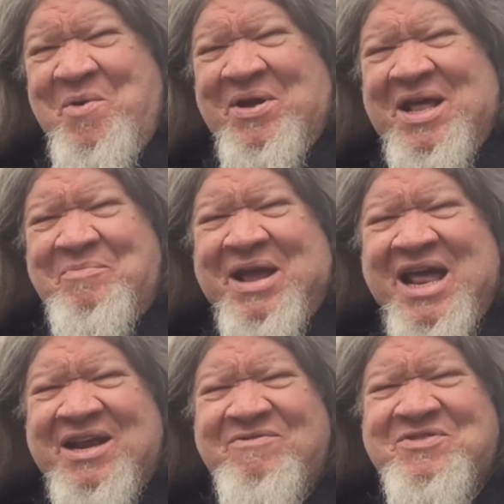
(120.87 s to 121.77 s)
Well, I'm
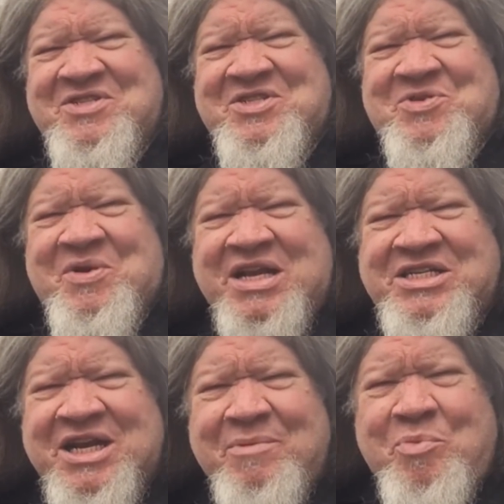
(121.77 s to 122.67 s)
kind of
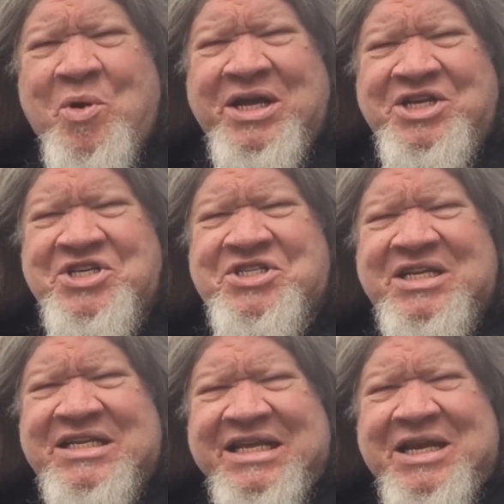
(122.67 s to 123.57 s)
stretching a point just
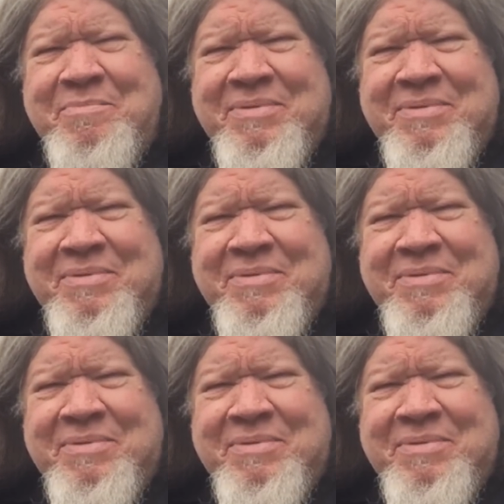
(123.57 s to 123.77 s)
a little